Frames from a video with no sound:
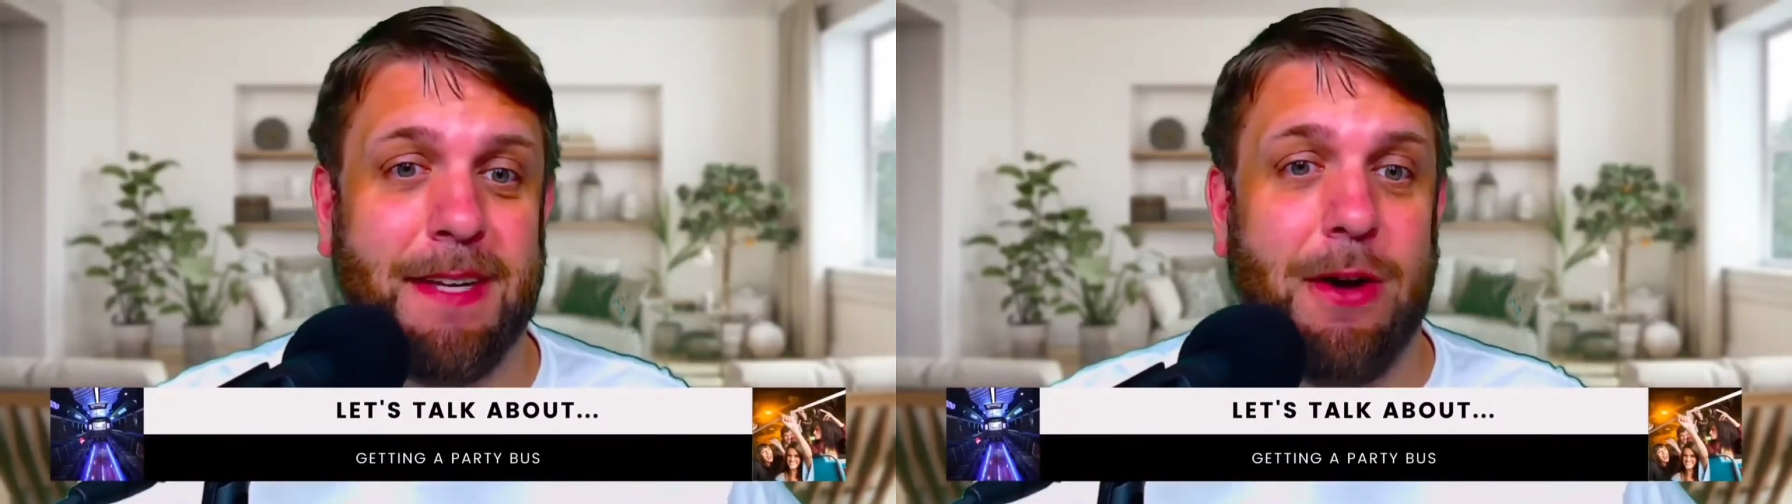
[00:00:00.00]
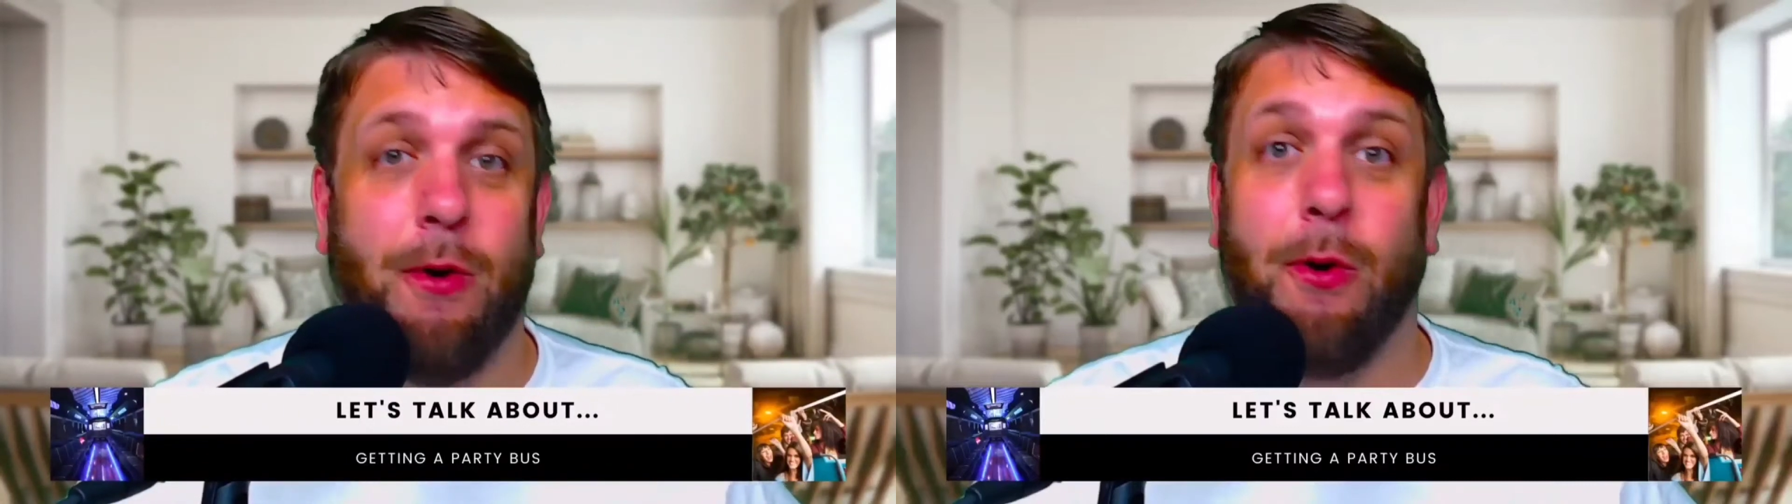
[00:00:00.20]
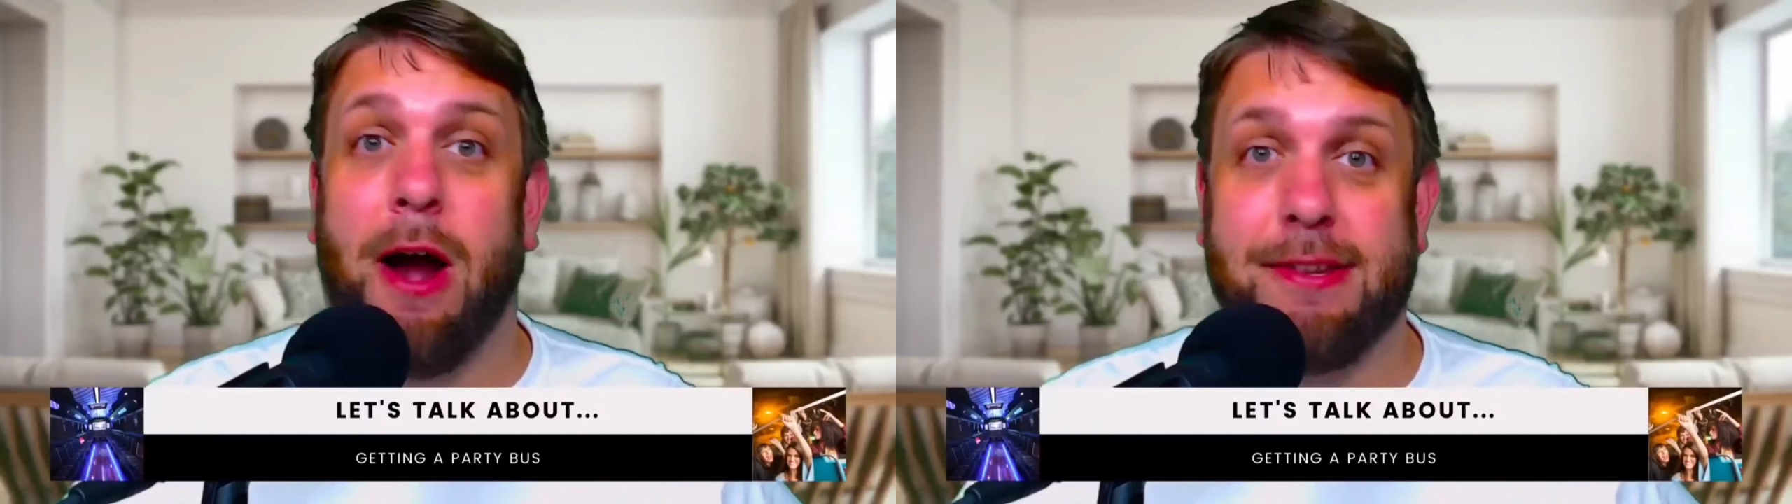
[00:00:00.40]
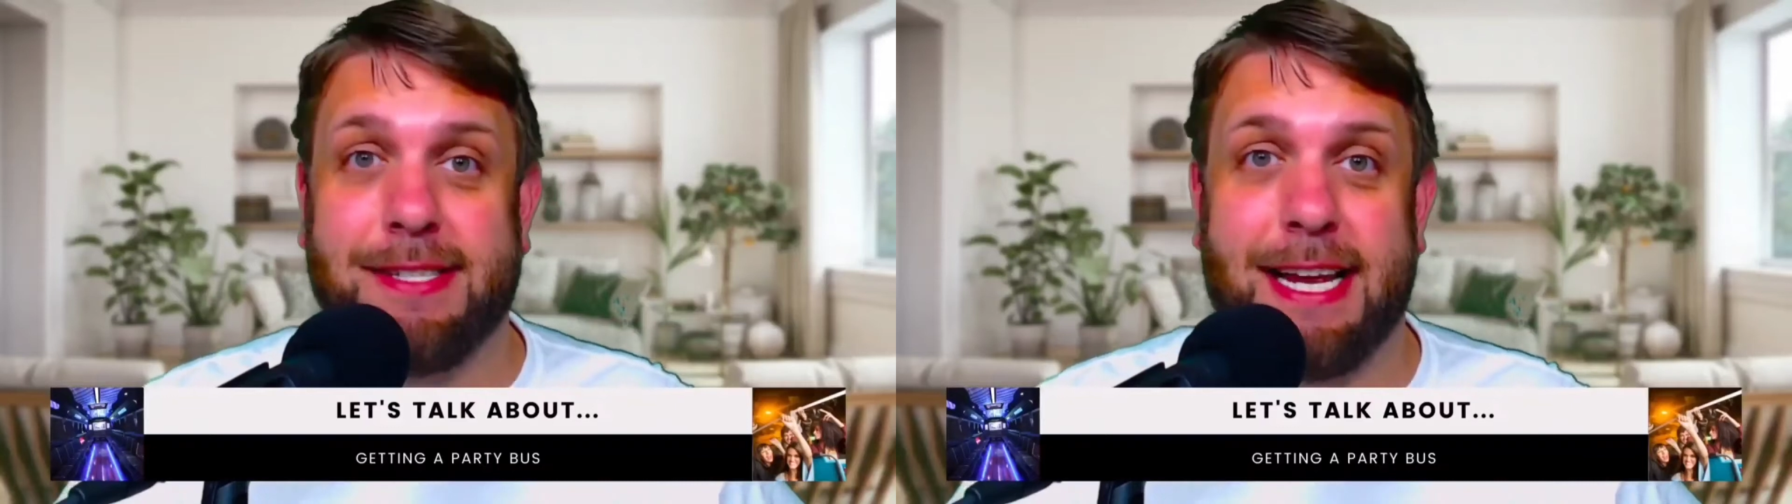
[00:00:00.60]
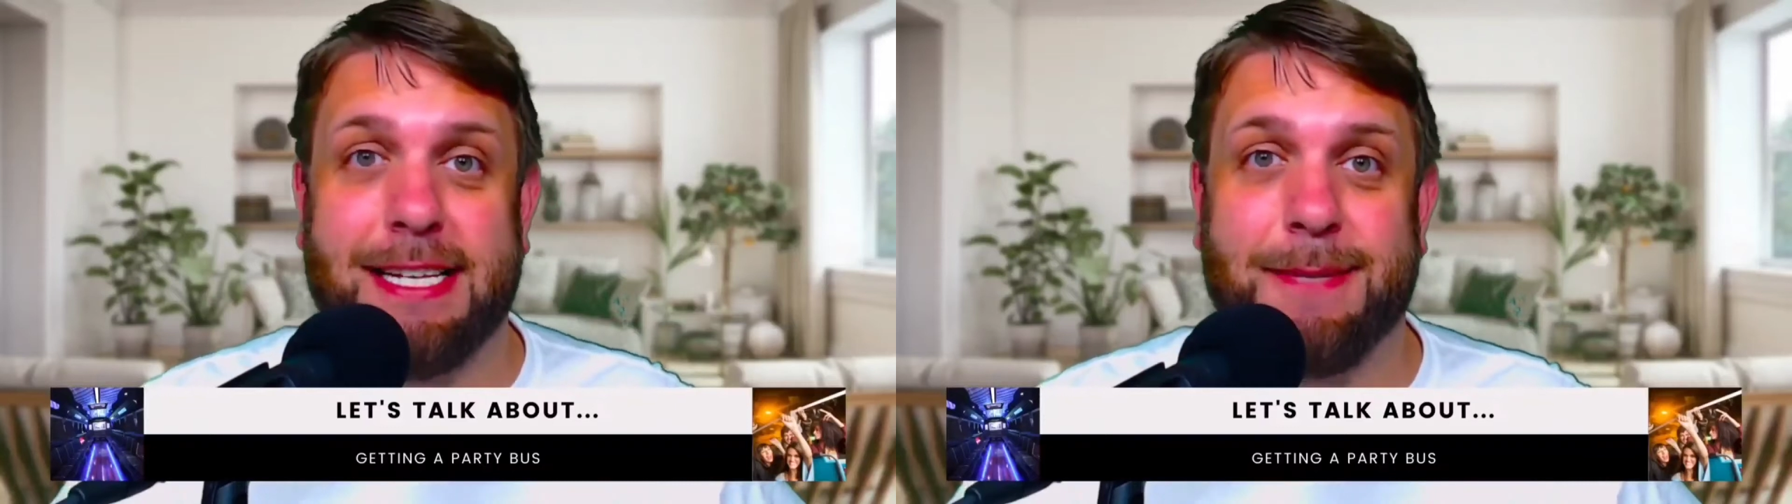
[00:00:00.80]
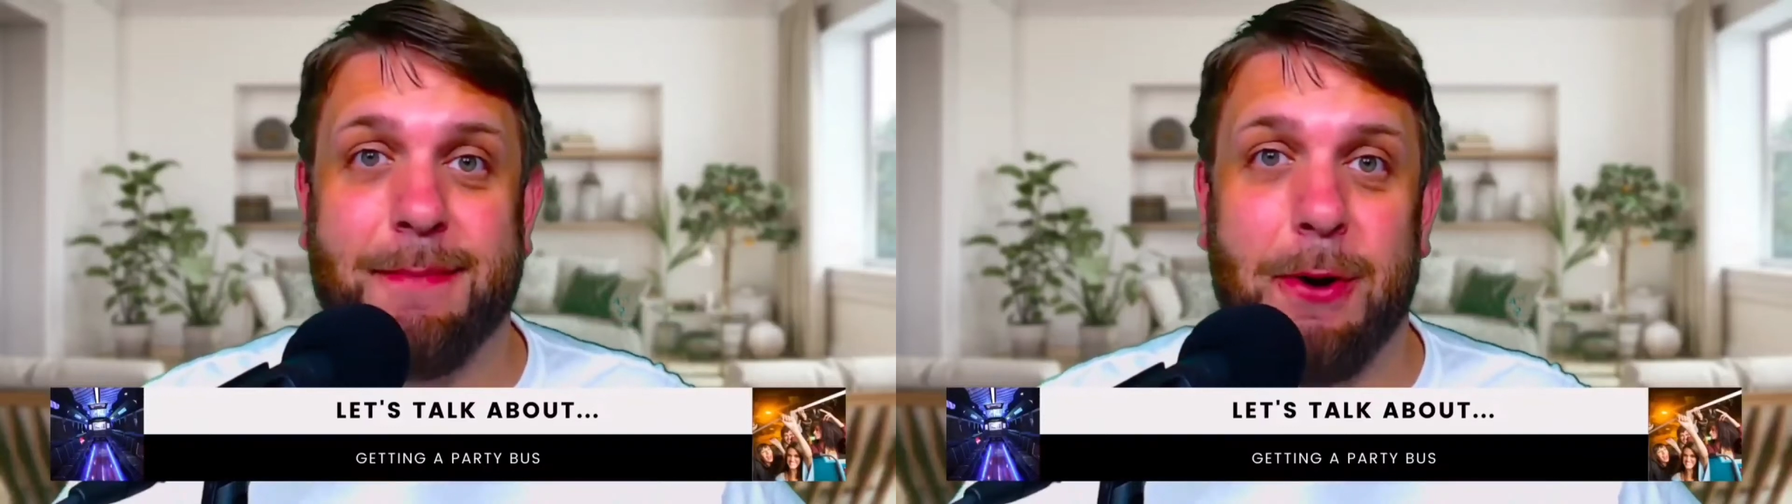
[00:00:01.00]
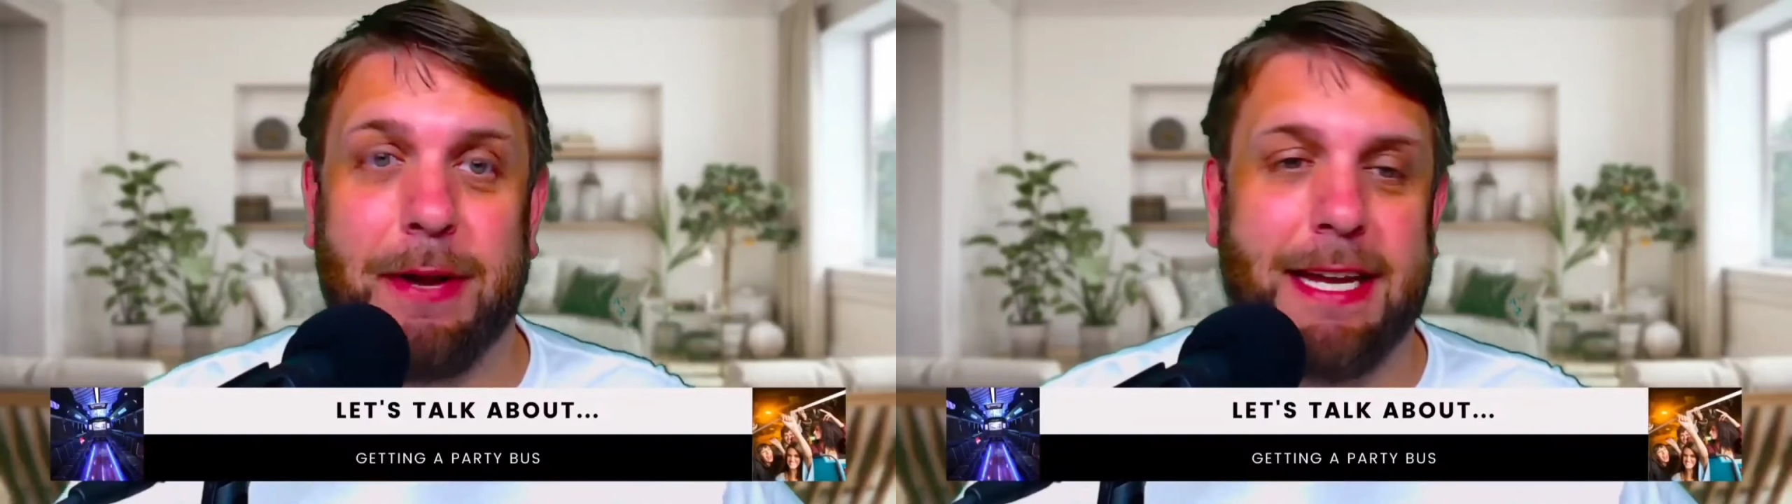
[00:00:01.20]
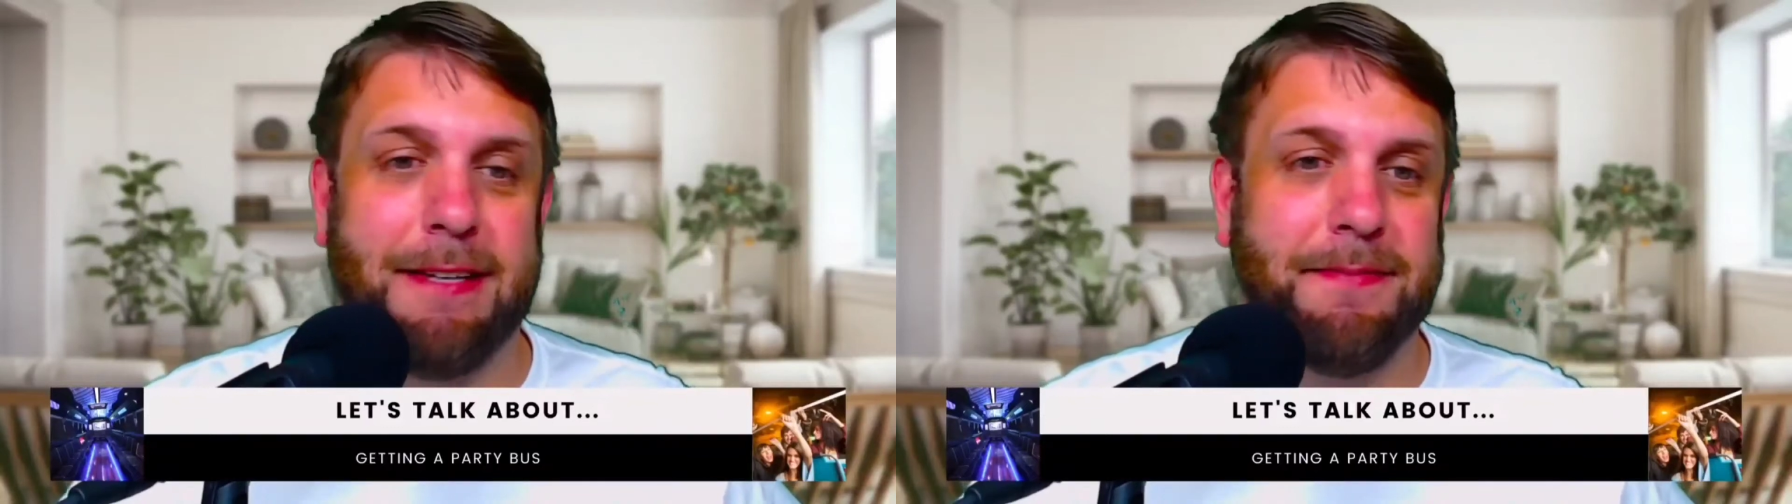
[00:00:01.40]
or outside
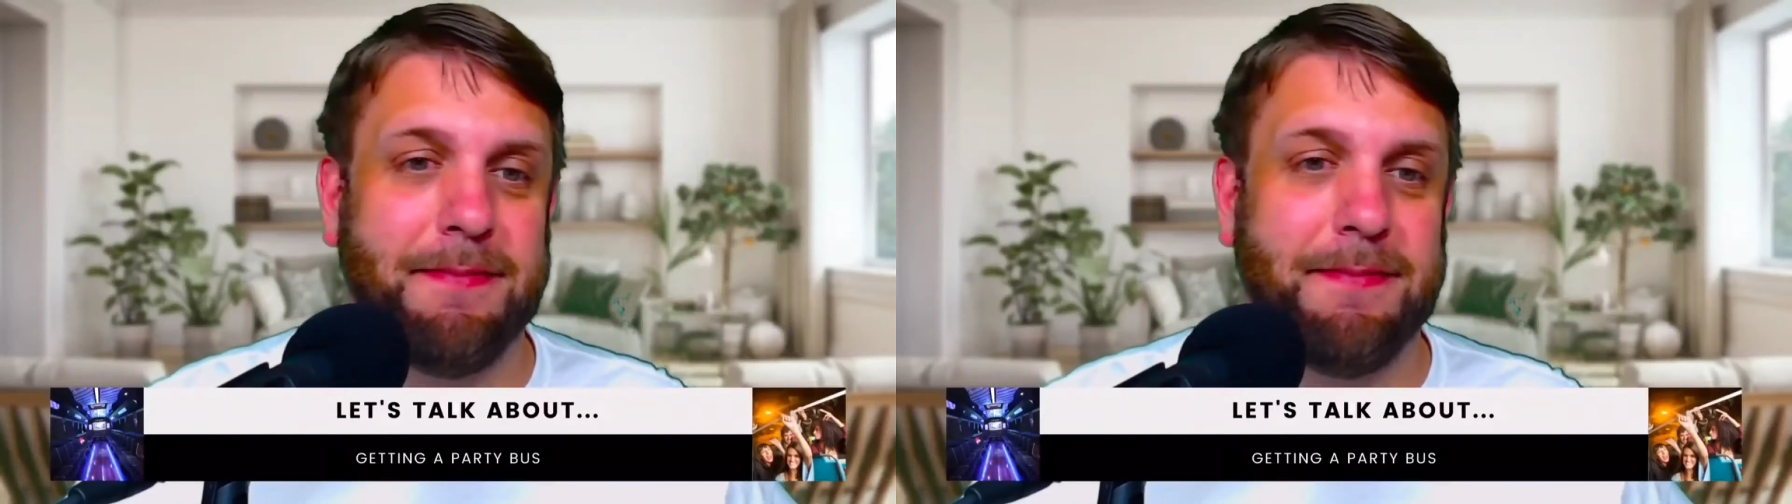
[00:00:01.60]
smoking.